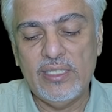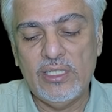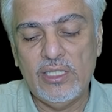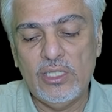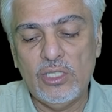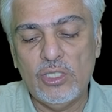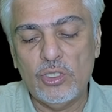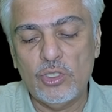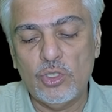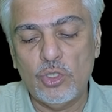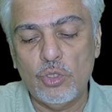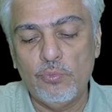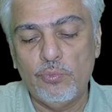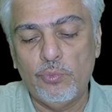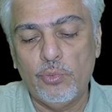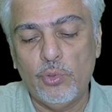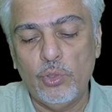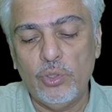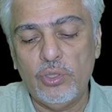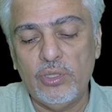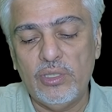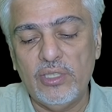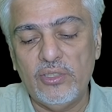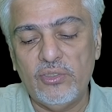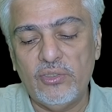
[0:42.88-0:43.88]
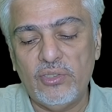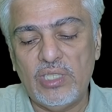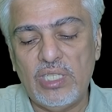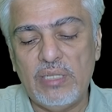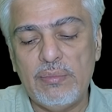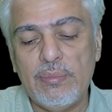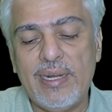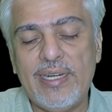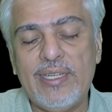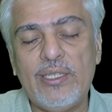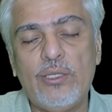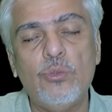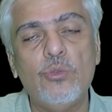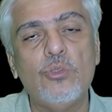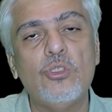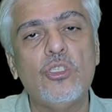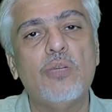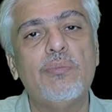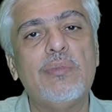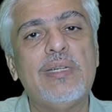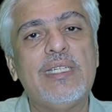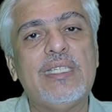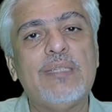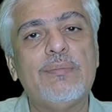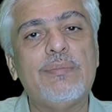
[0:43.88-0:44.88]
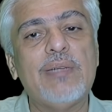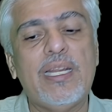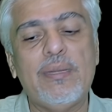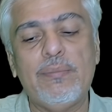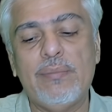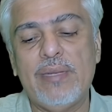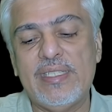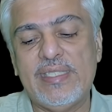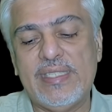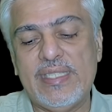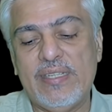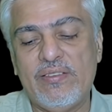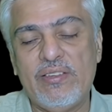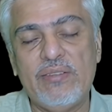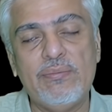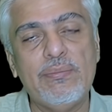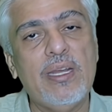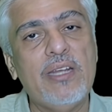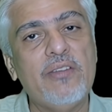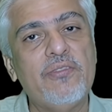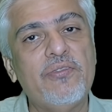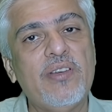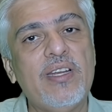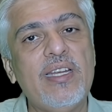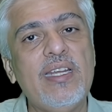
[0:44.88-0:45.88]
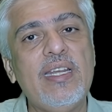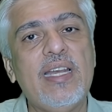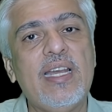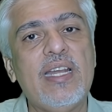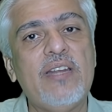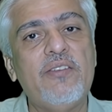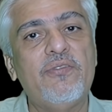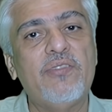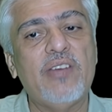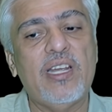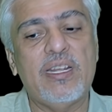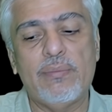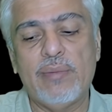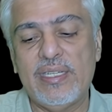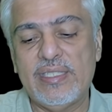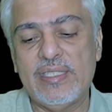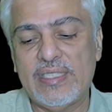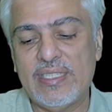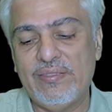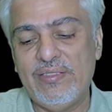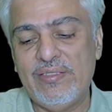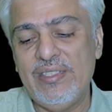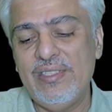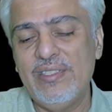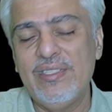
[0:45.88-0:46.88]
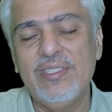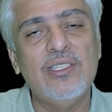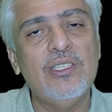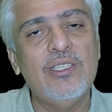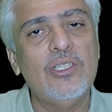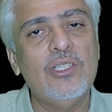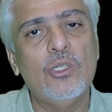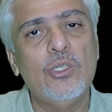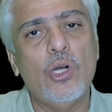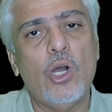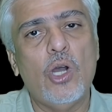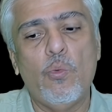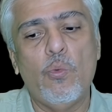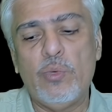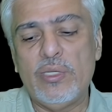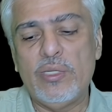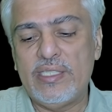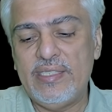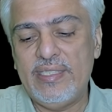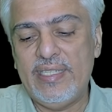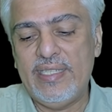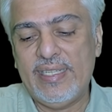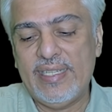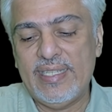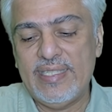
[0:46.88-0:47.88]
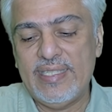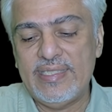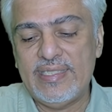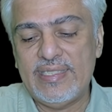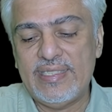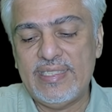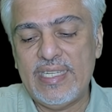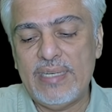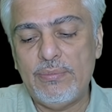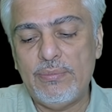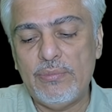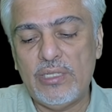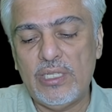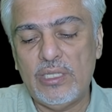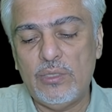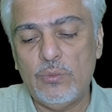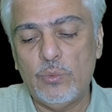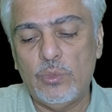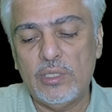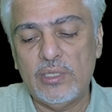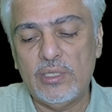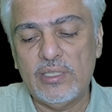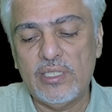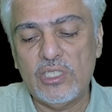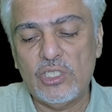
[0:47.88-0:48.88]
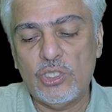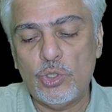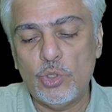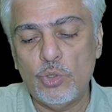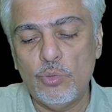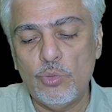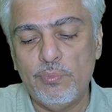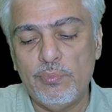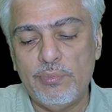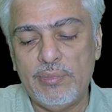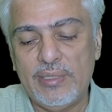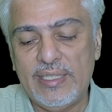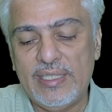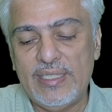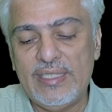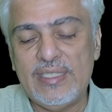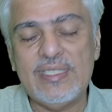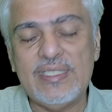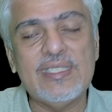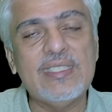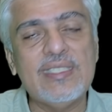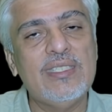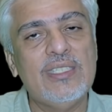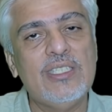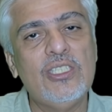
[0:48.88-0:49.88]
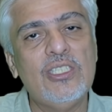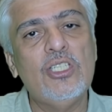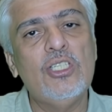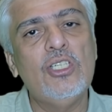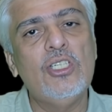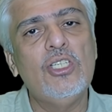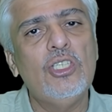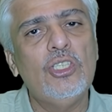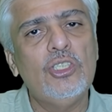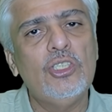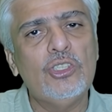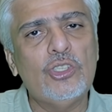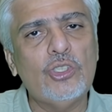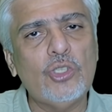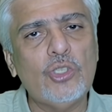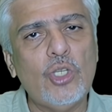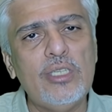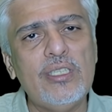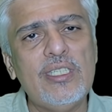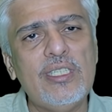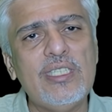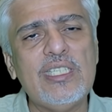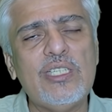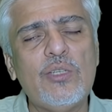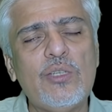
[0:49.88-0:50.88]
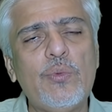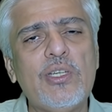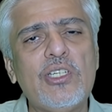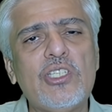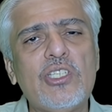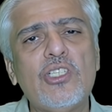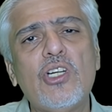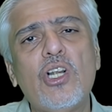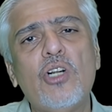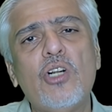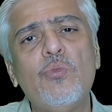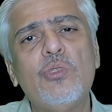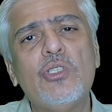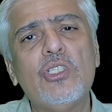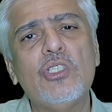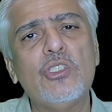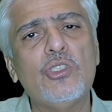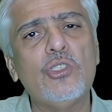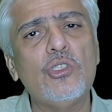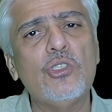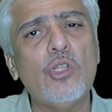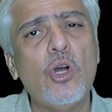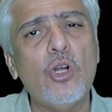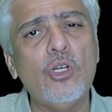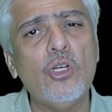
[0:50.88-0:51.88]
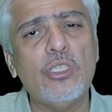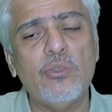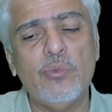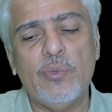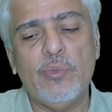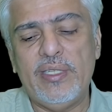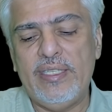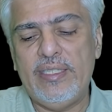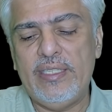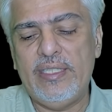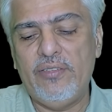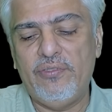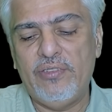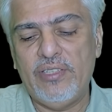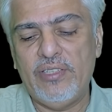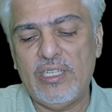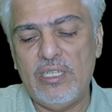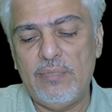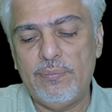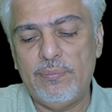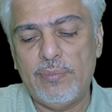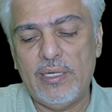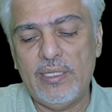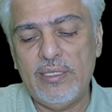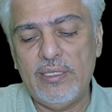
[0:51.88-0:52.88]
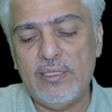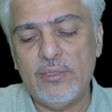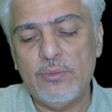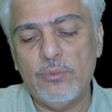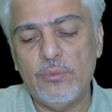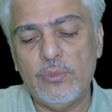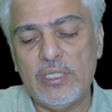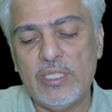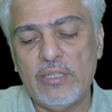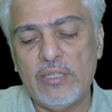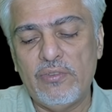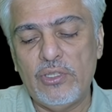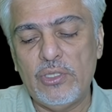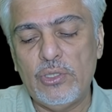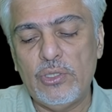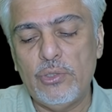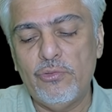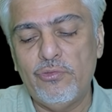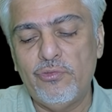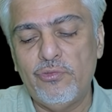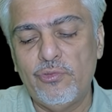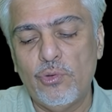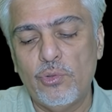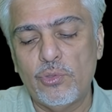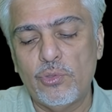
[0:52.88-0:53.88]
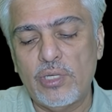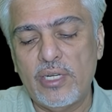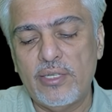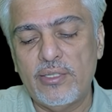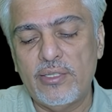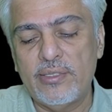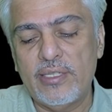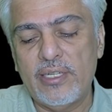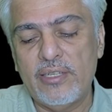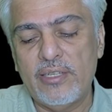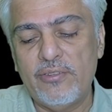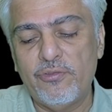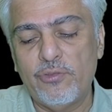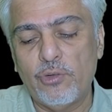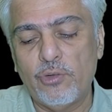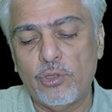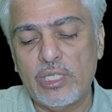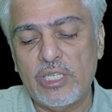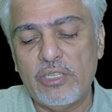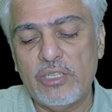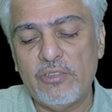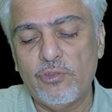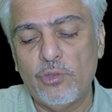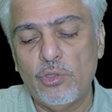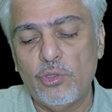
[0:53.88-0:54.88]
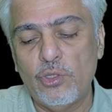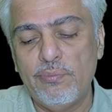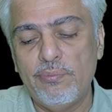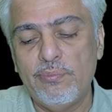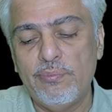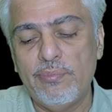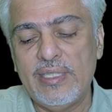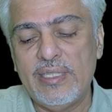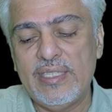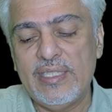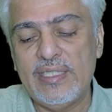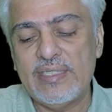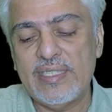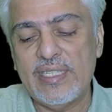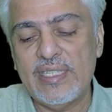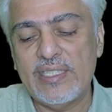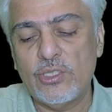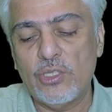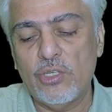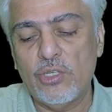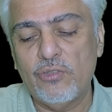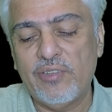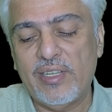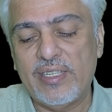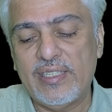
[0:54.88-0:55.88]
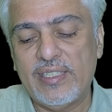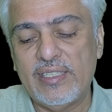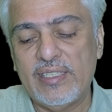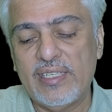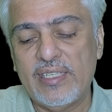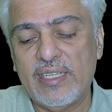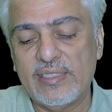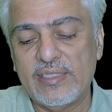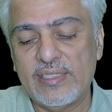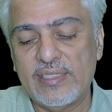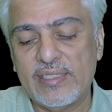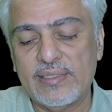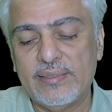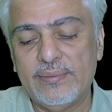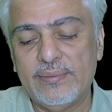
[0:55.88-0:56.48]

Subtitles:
So both the 3/2s, you're multiplying by 7/5 and 5/7. Obviously, take LCM, convert this to minutes. Solve this equation out, which is not a very difficult part, giving you 444 minutes as your final answer.